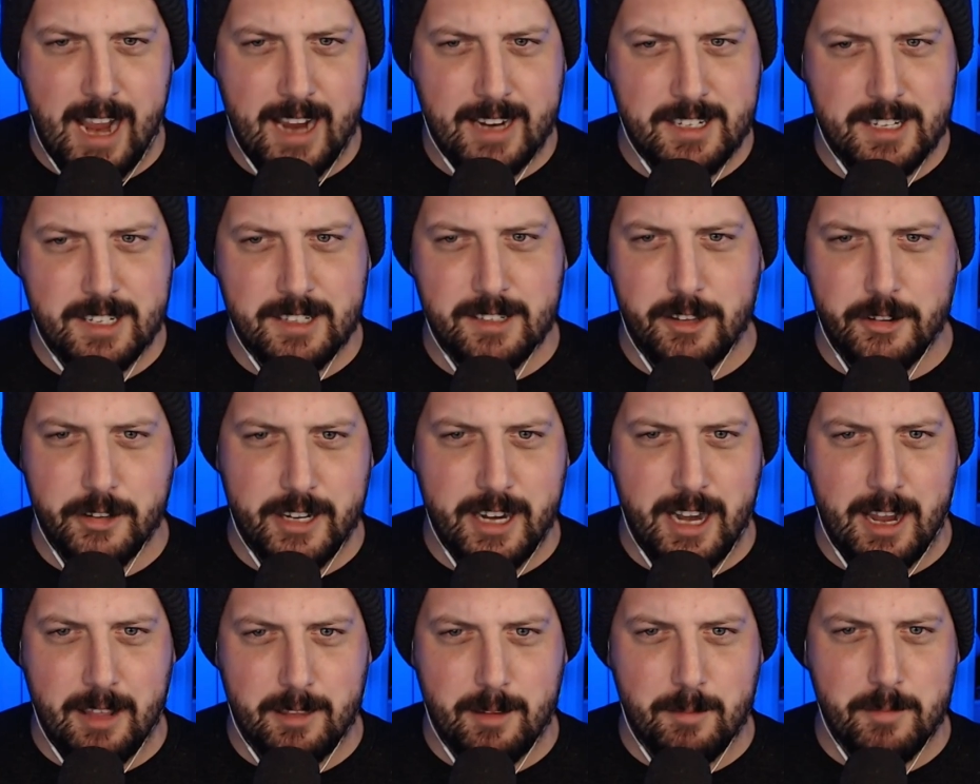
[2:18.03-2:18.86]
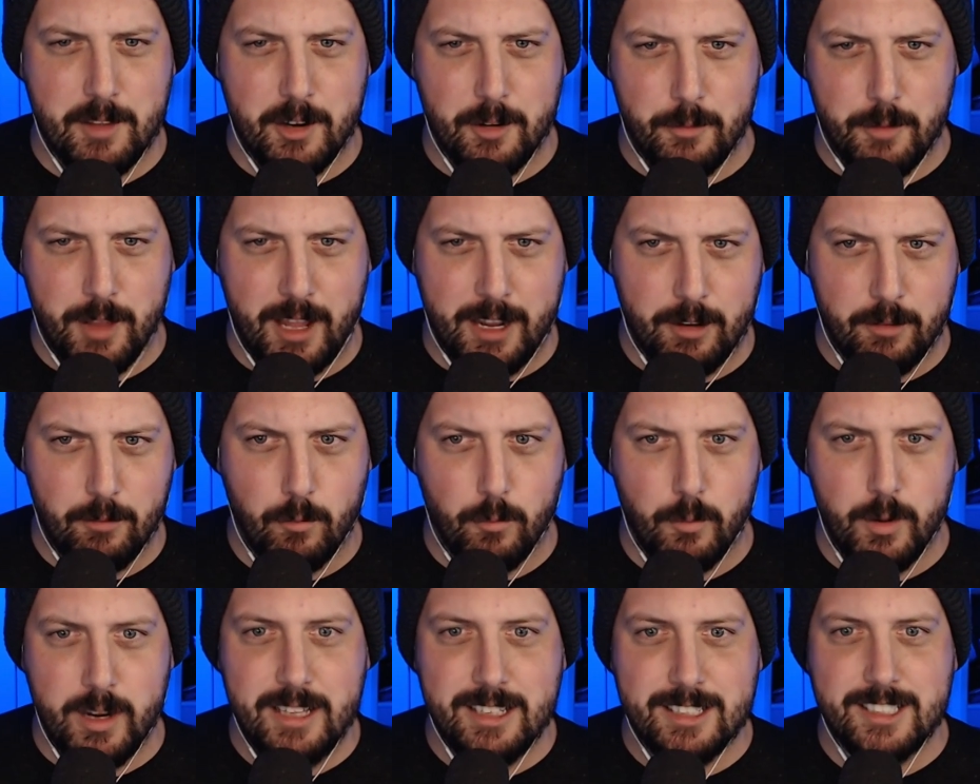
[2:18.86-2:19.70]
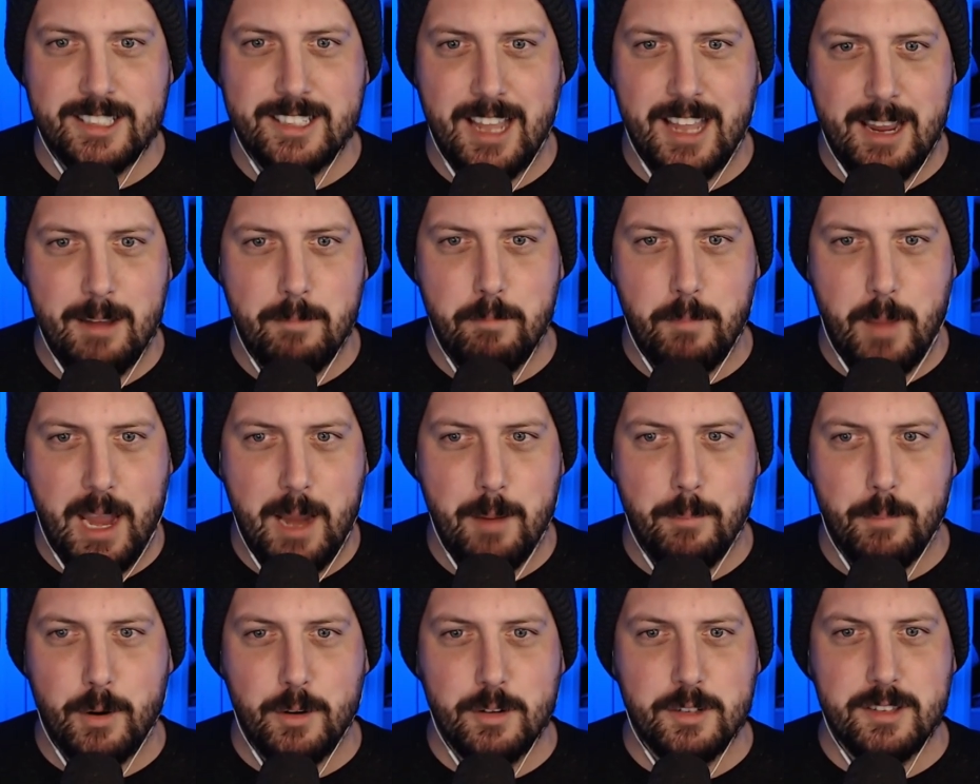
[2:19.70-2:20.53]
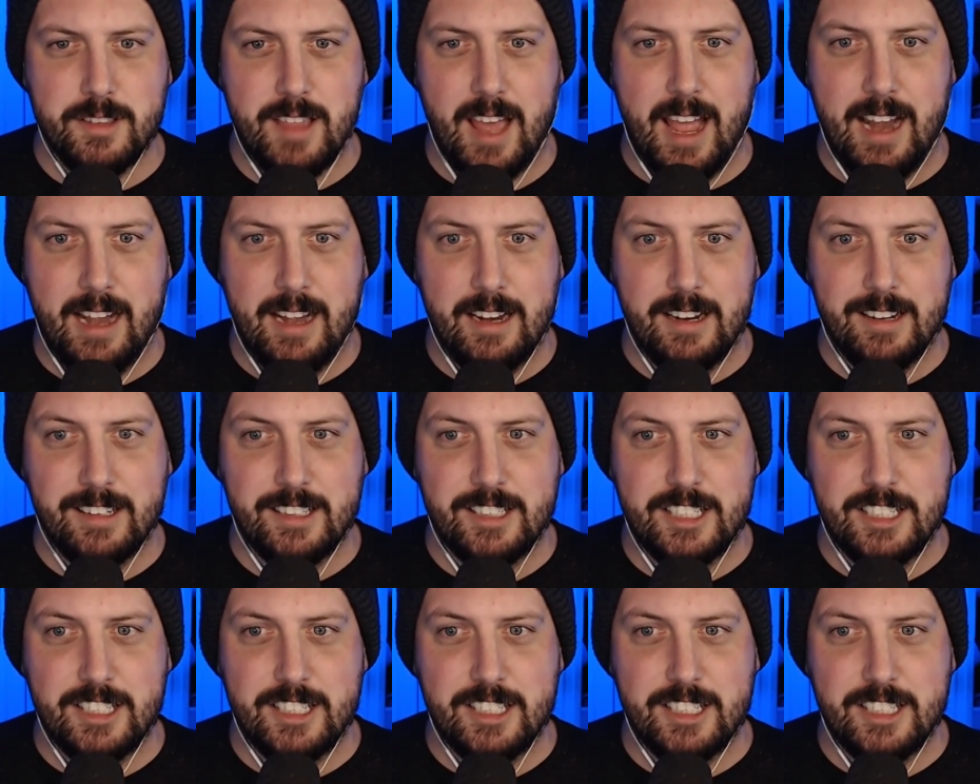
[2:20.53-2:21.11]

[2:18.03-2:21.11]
As she's looking at them, they're like real estate papers that